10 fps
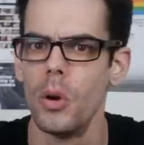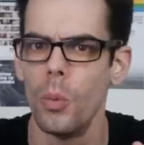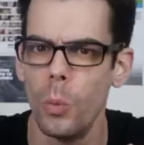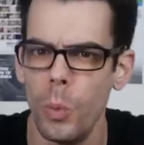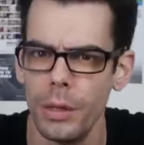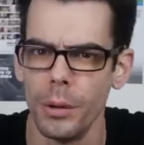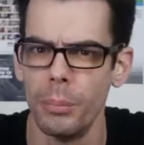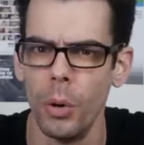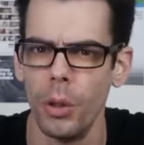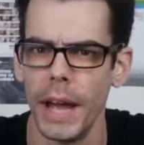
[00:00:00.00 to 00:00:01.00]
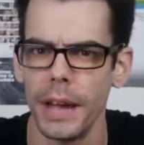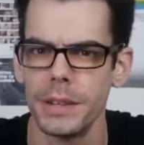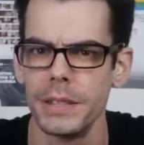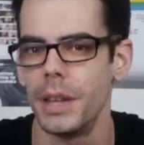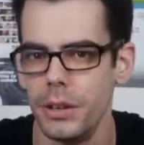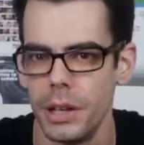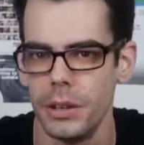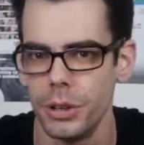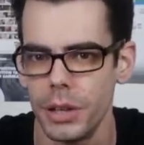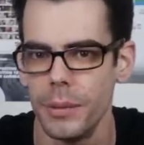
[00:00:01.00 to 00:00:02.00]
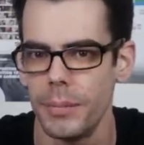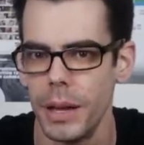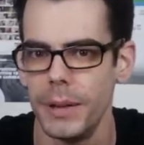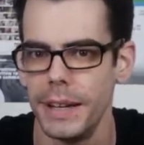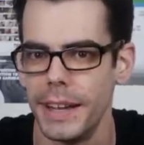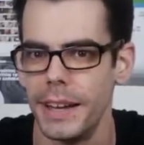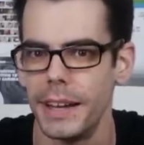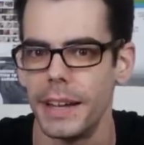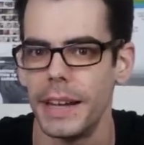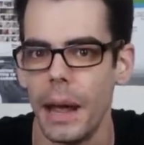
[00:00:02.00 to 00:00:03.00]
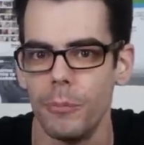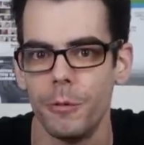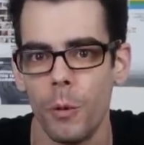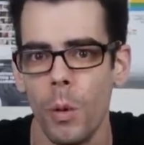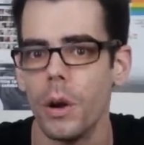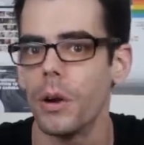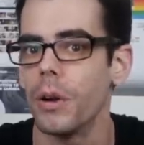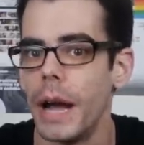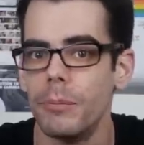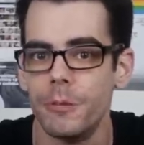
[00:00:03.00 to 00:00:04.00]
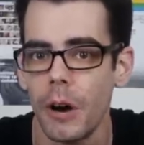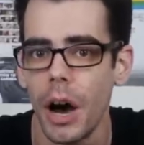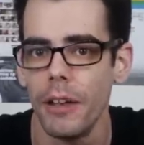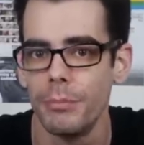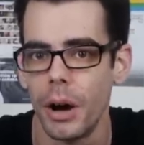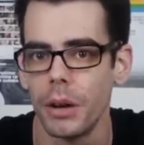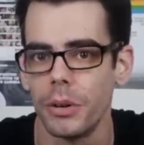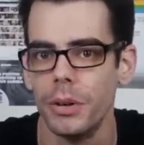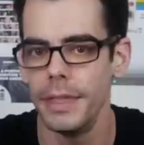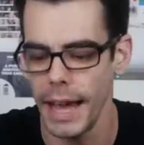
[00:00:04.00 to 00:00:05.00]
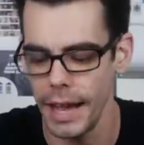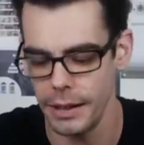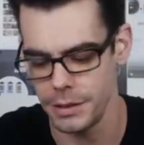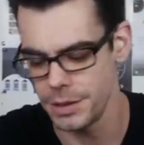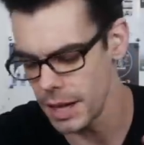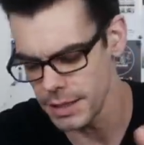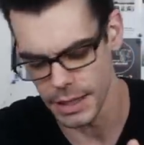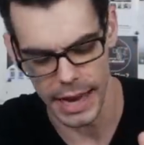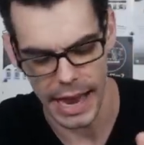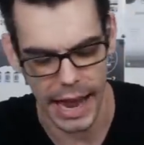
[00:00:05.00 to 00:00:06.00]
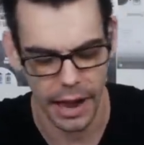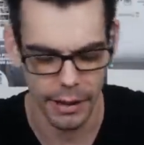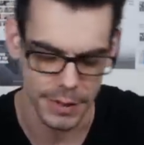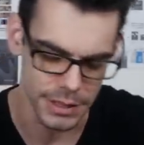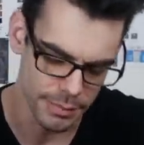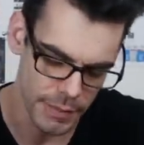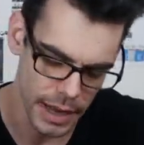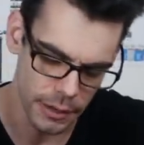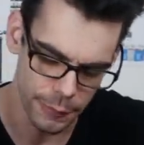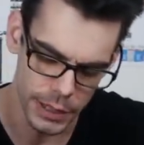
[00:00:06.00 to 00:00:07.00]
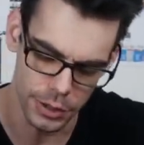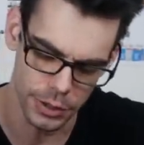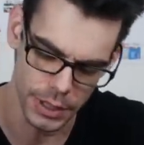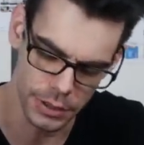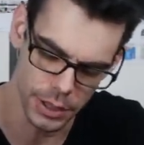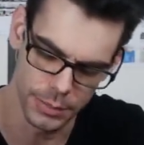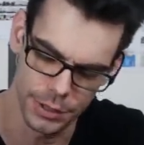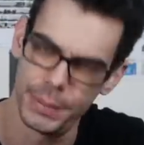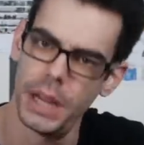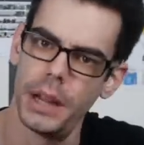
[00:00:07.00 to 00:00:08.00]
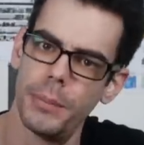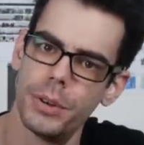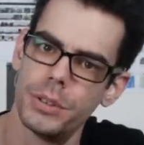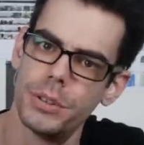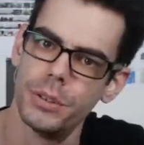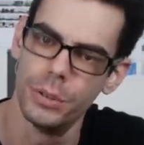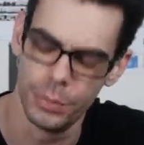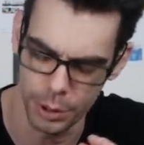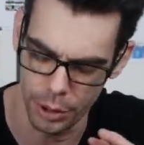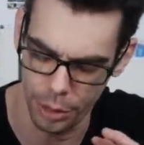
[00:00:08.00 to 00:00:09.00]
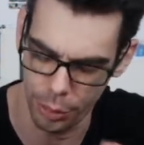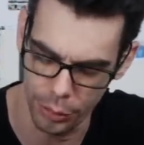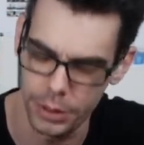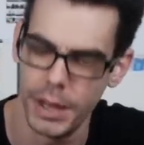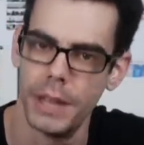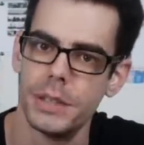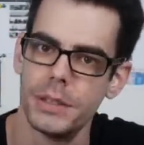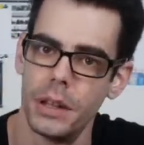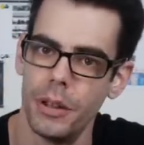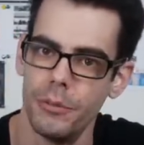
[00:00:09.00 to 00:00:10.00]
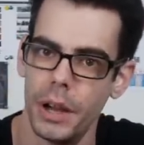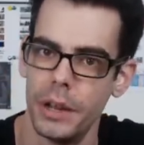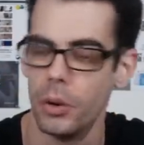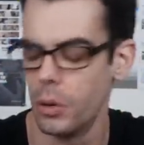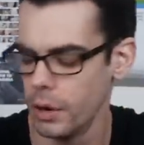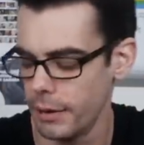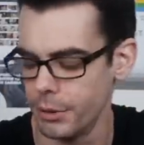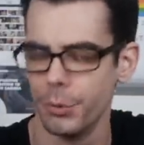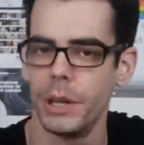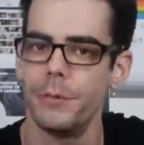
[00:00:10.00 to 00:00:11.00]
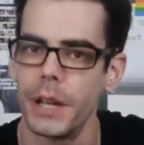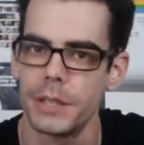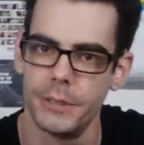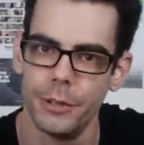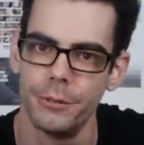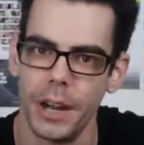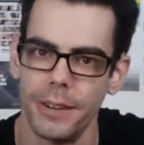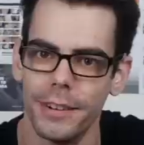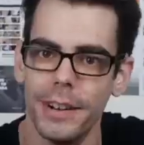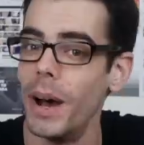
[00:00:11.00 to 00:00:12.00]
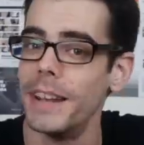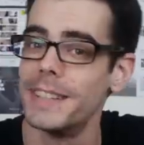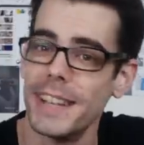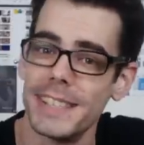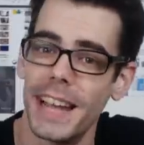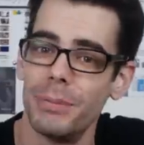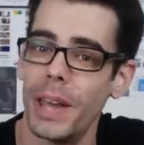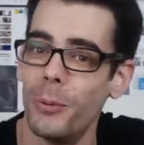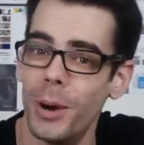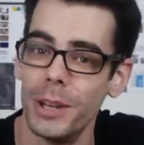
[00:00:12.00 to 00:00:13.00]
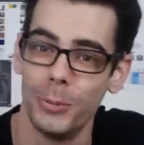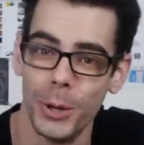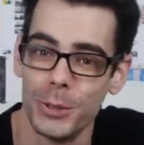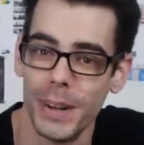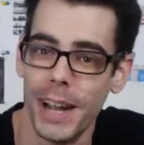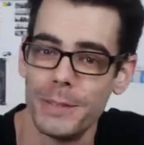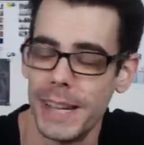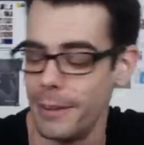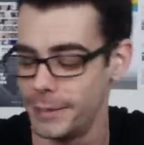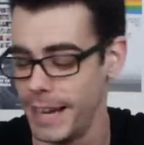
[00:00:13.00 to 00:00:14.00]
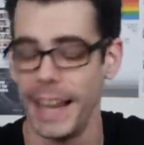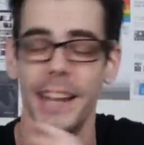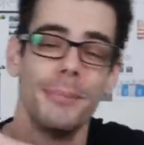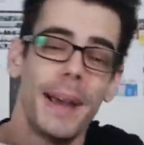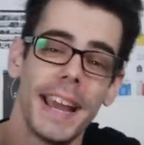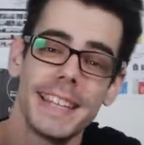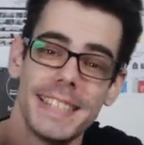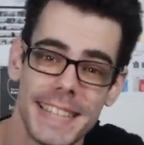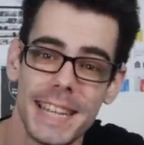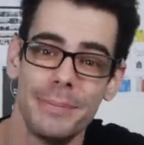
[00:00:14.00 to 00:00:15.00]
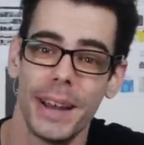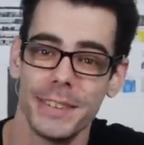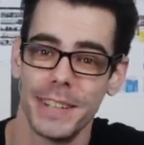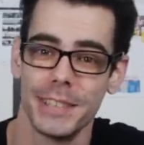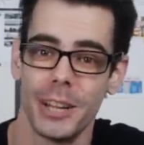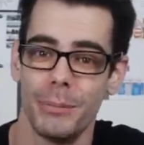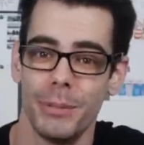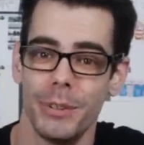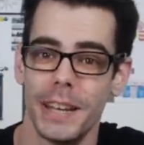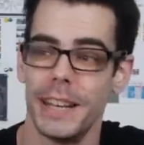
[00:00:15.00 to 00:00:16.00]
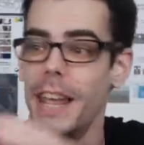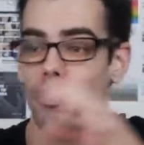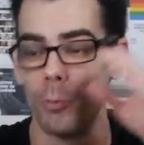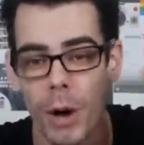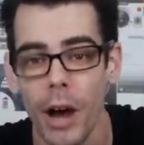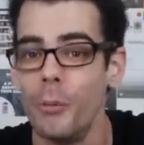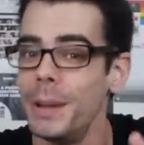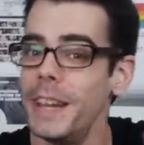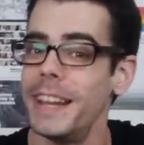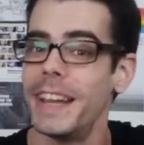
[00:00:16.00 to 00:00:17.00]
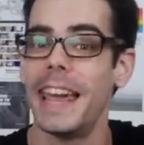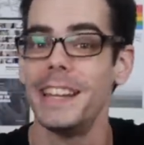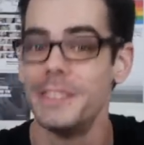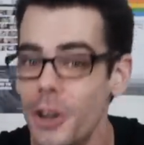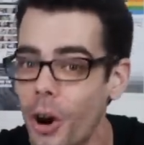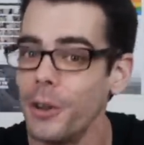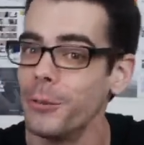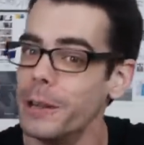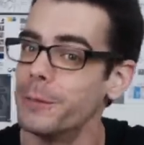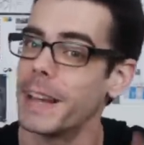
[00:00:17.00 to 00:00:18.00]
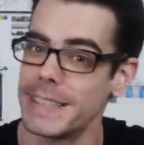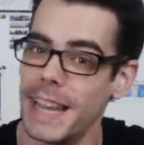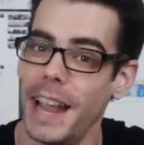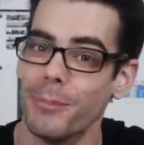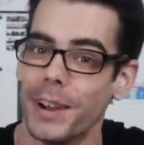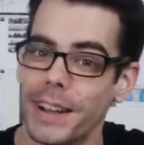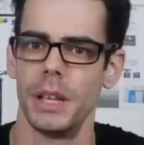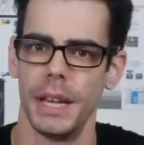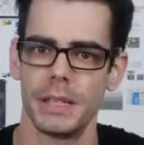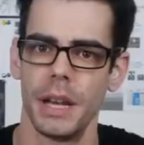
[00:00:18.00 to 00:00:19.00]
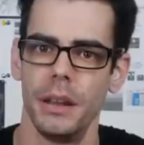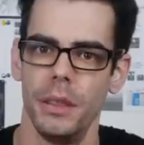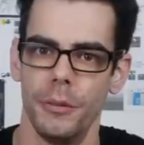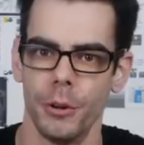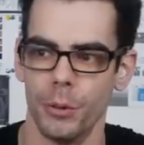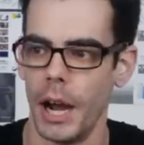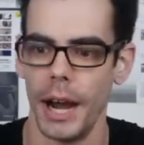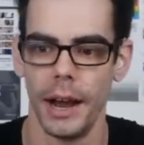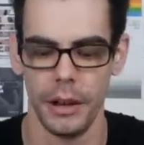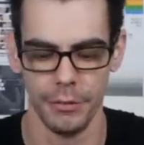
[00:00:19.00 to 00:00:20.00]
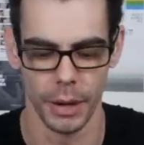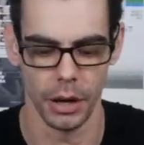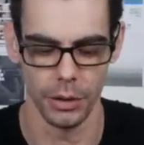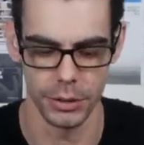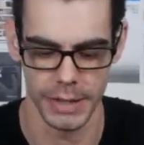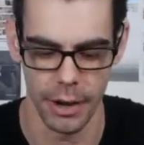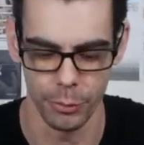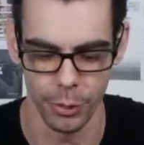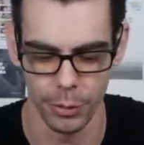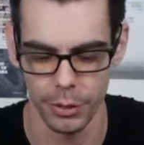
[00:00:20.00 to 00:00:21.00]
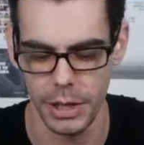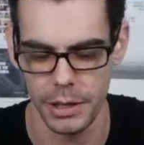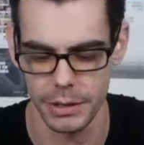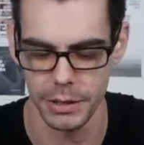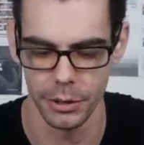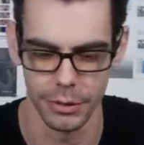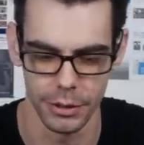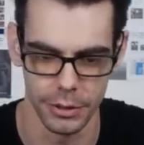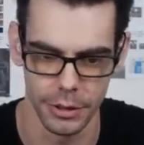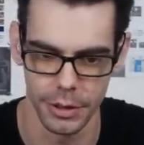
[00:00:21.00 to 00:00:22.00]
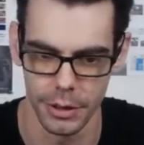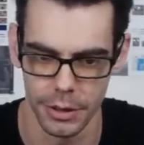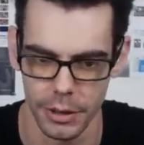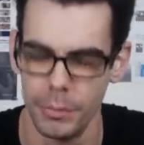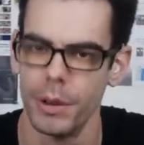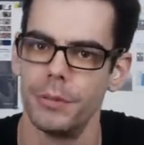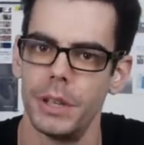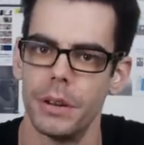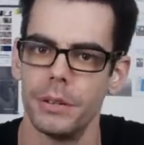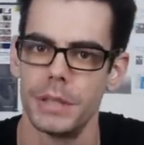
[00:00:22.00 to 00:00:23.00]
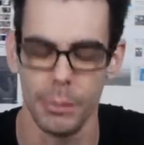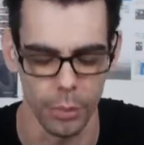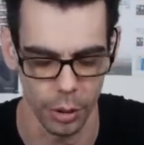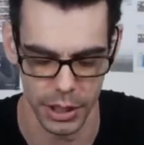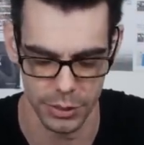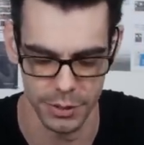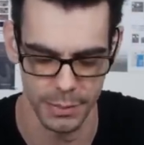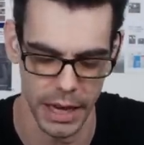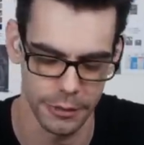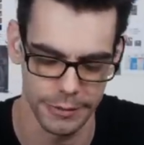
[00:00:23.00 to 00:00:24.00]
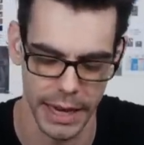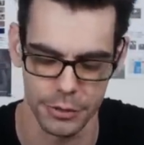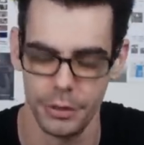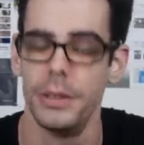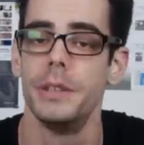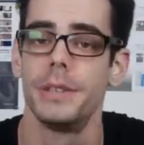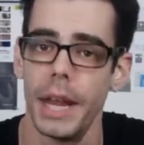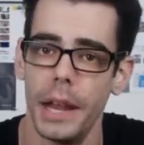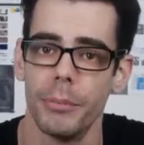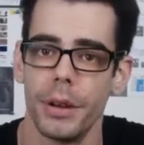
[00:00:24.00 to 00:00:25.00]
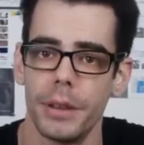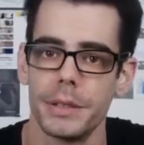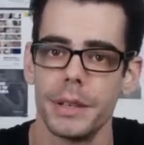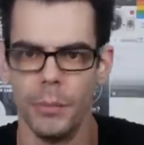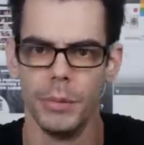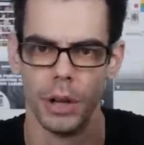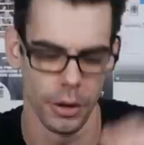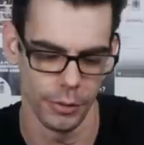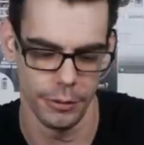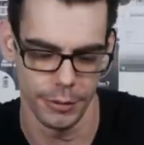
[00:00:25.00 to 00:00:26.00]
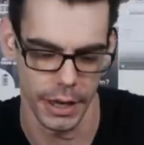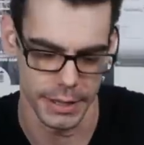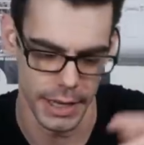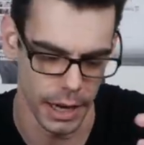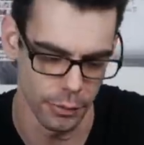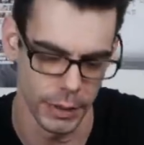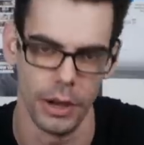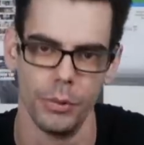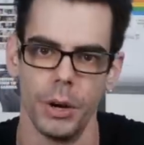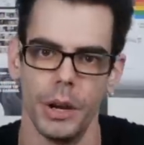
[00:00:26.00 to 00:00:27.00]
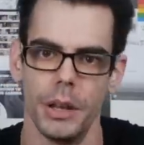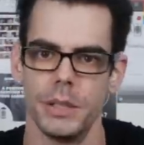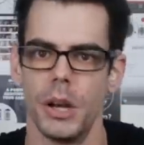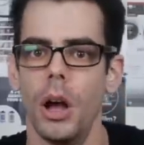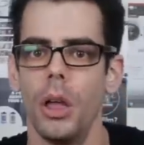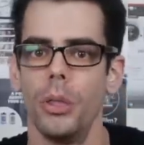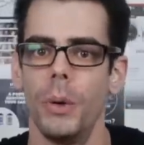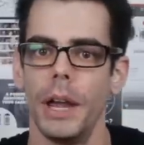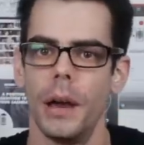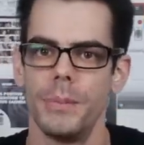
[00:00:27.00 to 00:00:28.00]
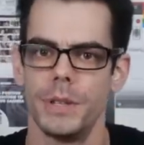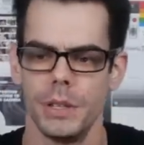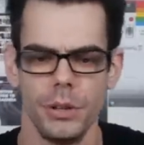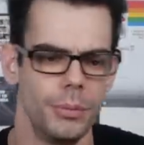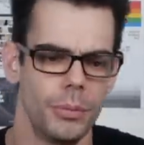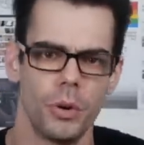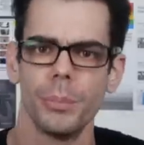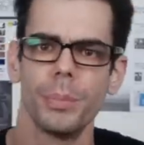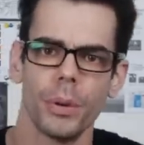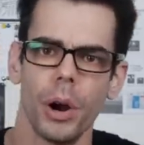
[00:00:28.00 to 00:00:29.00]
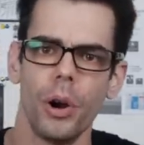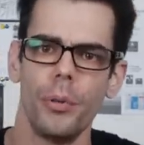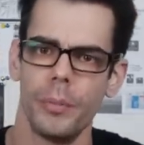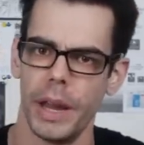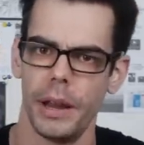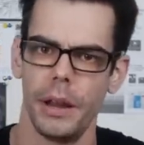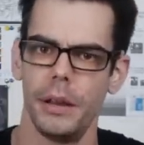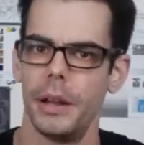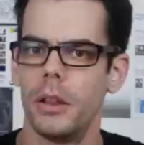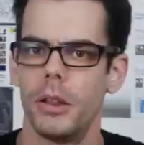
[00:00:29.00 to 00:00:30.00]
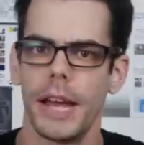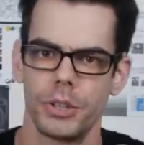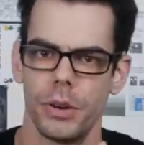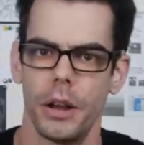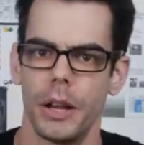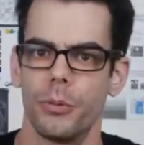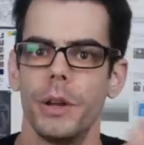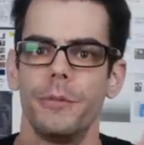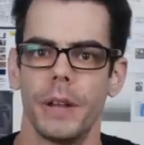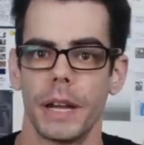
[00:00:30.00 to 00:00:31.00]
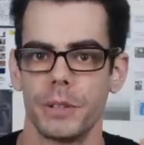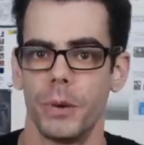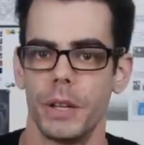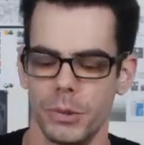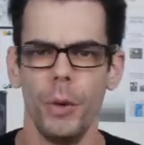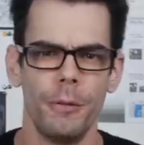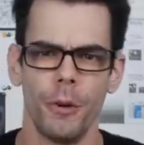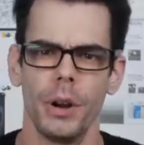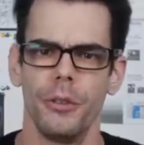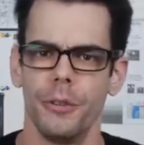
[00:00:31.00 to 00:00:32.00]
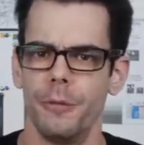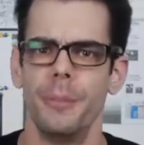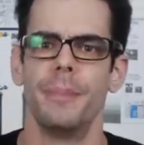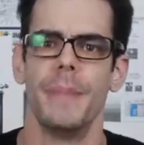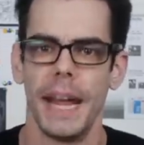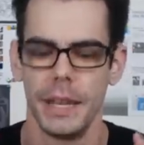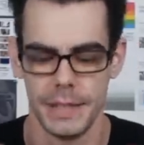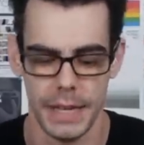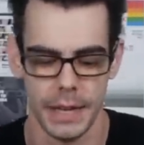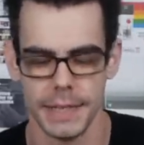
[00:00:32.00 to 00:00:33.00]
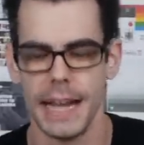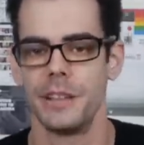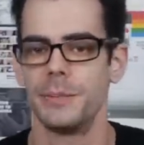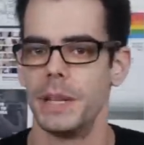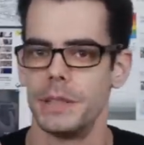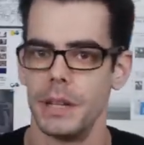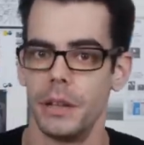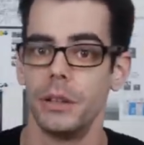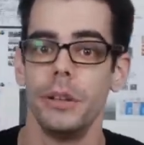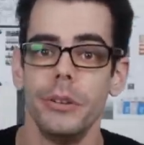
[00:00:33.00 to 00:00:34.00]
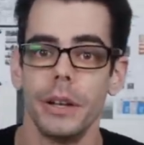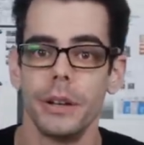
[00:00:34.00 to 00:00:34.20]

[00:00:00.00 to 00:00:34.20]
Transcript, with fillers: with a Bolex, then you can look at maybe getting an M4 or M5 model that doesn't have as many features in terms of being able to put three lenses on the front or have a reflex viewfinder, but does have that one-to-one drive shaft and a magazine mount on top of it, while being a non-reflex camera. So that's kind of the variety of models that were released over the number of years that Bolex was manufacturing these cameras. From non-reflex hand-wound ones all the way up to more pro-made electronic reflex ones with 400-foot magazine attachments included.